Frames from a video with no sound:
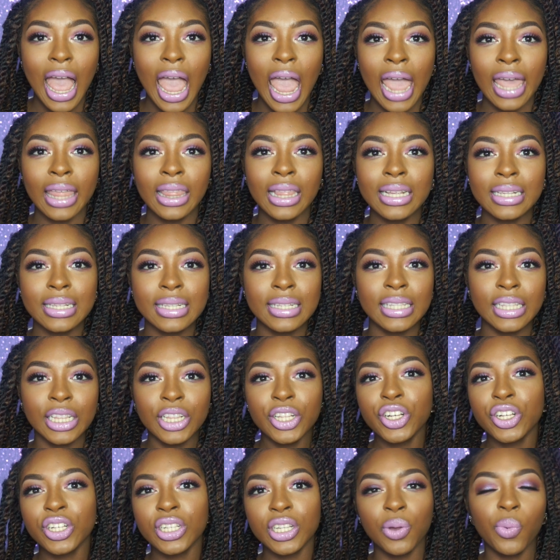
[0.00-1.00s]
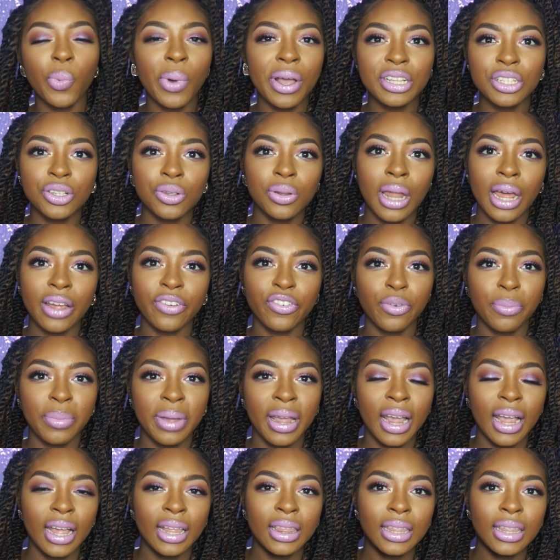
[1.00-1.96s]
And this is clearly way too light for me,